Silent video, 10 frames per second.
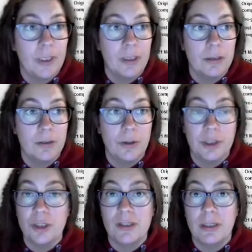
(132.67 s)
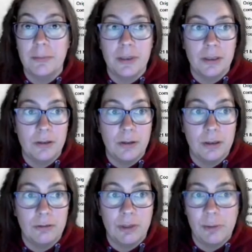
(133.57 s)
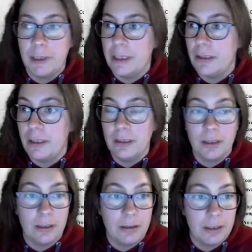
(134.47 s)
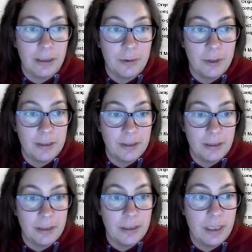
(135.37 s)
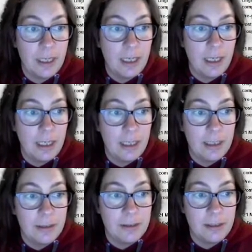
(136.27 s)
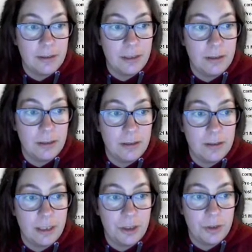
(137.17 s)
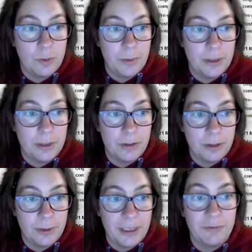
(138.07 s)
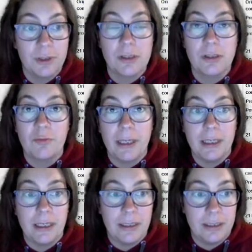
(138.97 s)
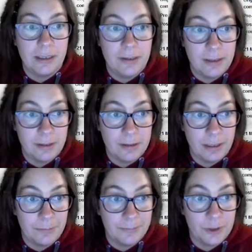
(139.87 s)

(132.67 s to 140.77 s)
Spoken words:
So I just typed in Youghal Railway, I think, and I came to this site, and it says here the station opened on the 21st of May 1860.